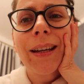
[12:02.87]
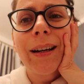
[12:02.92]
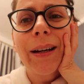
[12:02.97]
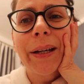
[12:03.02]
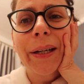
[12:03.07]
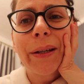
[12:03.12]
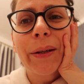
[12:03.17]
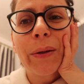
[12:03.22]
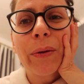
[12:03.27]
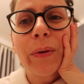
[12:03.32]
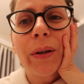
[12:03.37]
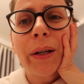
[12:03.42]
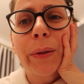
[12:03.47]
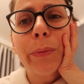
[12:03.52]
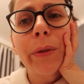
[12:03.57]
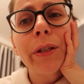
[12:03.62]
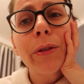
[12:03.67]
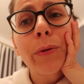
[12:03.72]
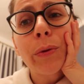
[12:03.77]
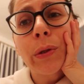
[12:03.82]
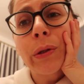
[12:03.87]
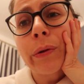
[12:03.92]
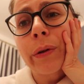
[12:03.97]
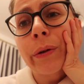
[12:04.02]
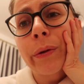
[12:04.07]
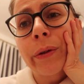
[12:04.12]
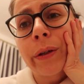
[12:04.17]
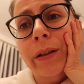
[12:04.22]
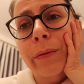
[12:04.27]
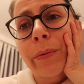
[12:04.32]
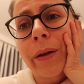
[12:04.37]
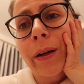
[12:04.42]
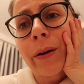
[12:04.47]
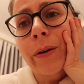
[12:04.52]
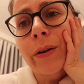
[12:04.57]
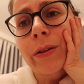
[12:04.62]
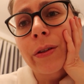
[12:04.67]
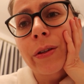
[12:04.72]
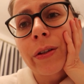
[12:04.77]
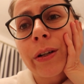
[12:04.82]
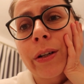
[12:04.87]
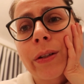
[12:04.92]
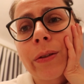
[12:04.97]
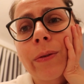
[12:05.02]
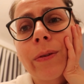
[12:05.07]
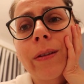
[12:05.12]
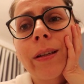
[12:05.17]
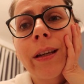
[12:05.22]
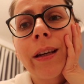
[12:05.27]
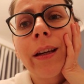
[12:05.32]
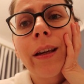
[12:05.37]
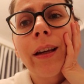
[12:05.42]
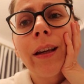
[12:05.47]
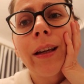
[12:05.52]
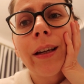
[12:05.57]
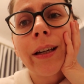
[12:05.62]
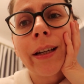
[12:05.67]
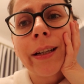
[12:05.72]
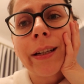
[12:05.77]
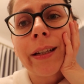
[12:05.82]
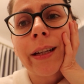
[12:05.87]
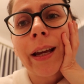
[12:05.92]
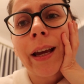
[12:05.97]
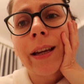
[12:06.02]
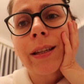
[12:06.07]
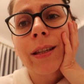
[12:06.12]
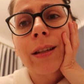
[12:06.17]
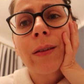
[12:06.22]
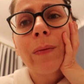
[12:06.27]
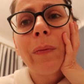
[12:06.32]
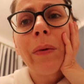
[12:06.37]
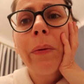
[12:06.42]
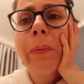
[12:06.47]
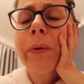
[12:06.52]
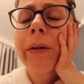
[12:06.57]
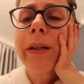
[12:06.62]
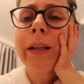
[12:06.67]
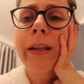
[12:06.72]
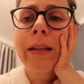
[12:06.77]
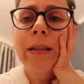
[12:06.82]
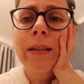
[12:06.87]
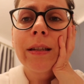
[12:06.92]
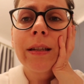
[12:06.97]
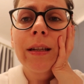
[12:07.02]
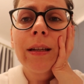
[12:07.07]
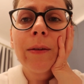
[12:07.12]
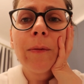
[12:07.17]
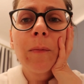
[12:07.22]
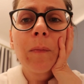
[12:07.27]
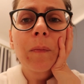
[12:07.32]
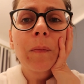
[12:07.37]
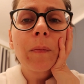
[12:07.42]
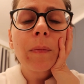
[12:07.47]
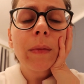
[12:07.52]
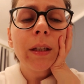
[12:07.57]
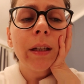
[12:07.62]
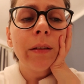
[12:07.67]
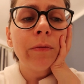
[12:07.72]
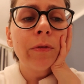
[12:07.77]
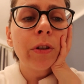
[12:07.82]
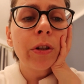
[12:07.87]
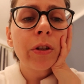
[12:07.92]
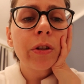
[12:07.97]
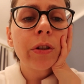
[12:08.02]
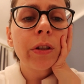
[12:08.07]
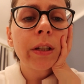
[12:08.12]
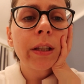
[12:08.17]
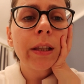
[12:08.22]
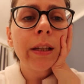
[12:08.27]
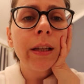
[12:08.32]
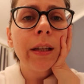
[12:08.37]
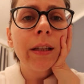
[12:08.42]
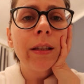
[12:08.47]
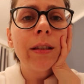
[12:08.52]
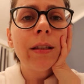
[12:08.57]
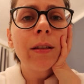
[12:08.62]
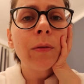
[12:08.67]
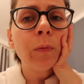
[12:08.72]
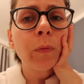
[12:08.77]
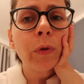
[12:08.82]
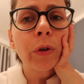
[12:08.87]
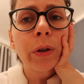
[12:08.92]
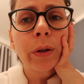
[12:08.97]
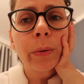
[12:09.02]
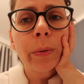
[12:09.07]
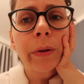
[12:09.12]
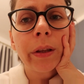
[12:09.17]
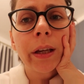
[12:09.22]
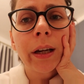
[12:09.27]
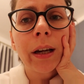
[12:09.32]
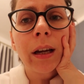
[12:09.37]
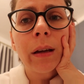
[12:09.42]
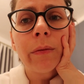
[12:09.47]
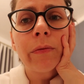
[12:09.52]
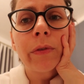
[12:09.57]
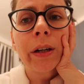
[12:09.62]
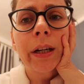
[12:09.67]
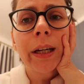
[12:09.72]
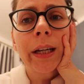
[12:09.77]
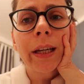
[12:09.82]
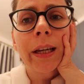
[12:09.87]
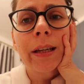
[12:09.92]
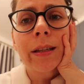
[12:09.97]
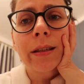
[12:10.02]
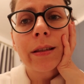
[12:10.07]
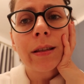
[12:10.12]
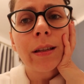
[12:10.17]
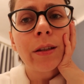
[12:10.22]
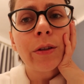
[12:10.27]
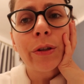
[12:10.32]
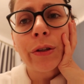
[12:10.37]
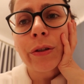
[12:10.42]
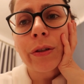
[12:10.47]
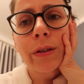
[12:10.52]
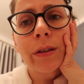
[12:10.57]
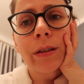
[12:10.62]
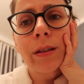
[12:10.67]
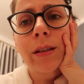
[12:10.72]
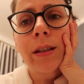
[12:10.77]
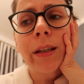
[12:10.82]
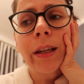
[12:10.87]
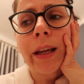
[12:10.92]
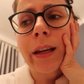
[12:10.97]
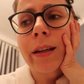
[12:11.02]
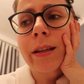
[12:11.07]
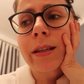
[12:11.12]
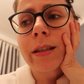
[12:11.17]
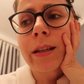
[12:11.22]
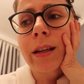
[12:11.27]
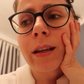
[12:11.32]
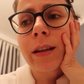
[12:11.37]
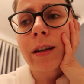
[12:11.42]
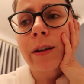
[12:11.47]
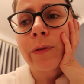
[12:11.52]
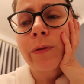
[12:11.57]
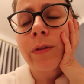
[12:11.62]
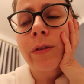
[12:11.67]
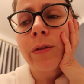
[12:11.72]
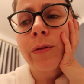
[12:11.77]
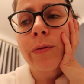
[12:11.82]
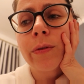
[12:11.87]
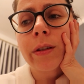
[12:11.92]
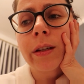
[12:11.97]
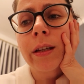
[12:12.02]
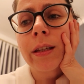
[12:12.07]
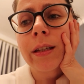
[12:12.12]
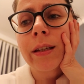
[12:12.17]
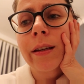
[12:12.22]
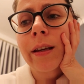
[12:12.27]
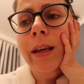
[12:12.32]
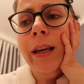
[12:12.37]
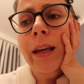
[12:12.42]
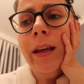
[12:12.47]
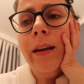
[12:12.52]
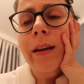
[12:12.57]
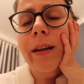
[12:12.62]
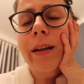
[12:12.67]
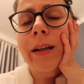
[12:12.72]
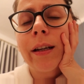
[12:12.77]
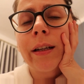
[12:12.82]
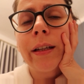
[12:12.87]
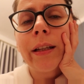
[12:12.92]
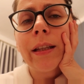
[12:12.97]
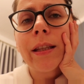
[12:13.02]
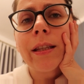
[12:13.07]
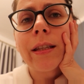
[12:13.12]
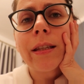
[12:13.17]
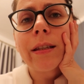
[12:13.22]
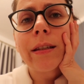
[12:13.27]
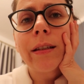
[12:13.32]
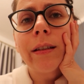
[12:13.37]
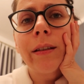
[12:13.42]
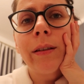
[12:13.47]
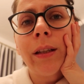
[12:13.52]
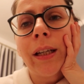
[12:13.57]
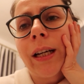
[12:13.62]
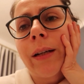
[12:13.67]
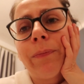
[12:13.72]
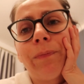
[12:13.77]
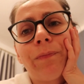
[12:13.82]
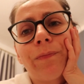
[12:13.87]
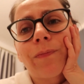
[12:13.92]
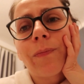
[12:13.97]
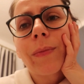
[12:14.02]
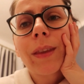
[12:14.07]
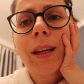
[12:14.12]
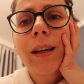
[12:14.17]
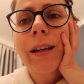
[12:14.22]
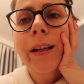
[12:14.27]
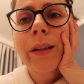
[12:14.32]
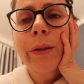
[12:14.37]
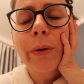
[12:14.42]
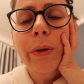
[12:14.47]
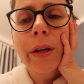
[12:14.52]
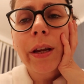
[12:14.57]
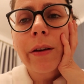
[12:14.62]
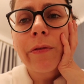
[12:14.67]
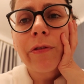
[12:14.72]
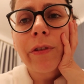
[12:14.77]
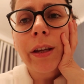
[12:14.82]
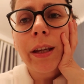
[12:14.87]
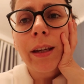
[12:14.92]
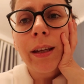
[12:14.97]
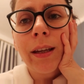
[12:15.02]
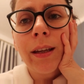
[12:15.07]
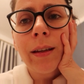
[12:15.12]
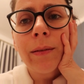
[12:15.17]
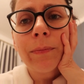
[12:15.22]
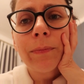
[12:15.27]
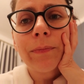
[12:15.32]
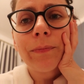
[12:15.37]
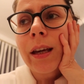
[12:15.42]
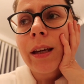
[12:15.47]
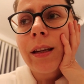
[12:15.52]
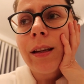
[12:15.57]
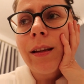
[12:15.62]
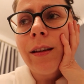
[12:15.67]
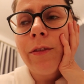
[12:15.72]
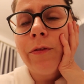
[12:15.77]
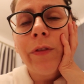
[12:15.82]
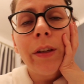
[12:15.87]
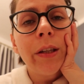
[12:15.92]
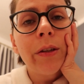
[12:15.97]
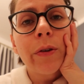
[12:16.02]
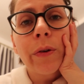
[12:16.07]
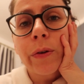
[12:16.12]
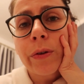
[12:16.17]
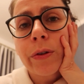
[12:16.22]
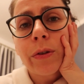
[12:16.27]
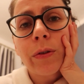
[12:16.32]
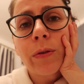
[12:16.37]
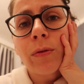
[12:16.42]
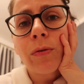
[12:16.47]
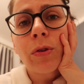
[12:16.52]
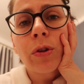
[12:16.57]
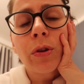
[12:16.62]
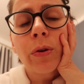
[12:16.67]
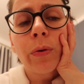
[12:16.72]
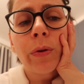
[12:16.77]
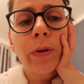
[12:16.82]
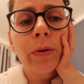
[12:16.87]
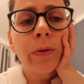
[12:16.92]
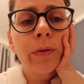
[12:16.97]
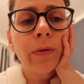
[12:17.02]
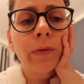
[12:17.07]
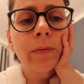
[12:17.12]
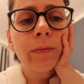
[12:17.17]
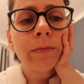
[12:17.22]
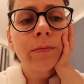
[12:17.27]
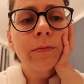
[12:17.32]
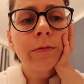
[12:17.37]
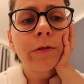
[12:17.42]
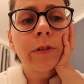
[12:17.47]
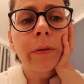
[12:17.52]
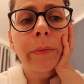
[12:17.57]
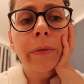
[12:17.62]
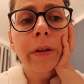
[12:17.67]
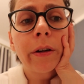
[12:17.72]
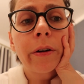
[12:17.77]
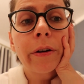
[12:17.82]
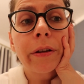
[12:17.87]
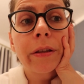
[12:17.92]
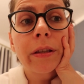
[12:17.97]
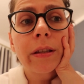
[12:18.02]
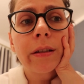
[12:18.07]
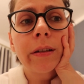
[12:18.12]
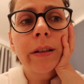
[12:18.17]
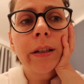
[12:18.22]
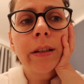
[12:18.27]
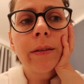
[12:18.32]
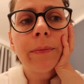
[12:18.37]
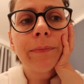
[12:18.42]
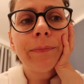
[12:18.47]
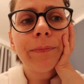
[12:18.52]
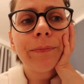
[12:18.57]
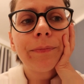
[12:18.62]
I wanted to record my concert today, and I asked people, and unfortunately it didn't work with the camera. I guess they just didn't understand how to use it. And yeah, I don't have any videos to show you from the concert.